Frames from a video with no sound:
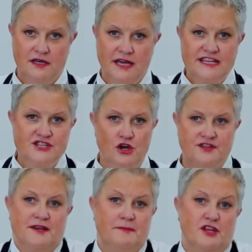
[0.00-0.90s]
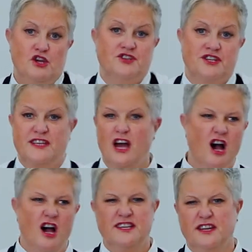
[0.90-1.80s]
It's not something that you can just say,
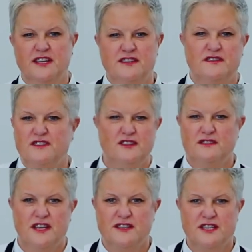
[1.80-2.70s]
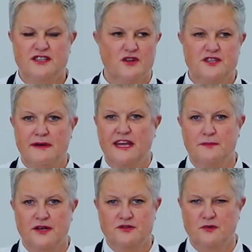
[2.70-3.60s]
you don't need to do this. It's not to make a
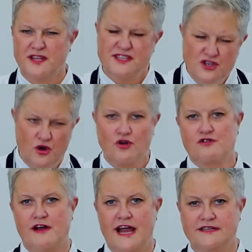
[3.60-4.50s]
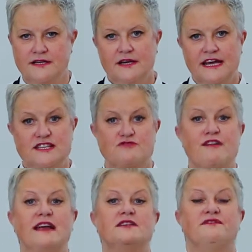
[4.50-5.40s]
bechamel. It's not correct. It's a
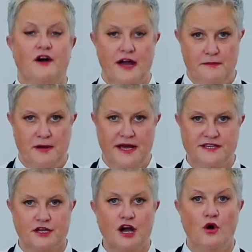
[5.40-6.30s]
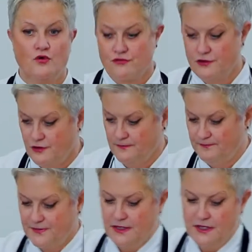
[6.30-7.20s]
rectifying paste, a cold roux.
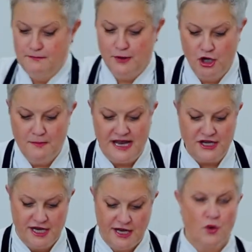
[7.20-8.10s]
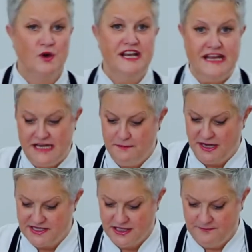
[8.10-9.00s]
Beurre manière or kneaded
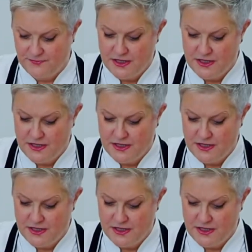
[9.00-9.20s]
butter.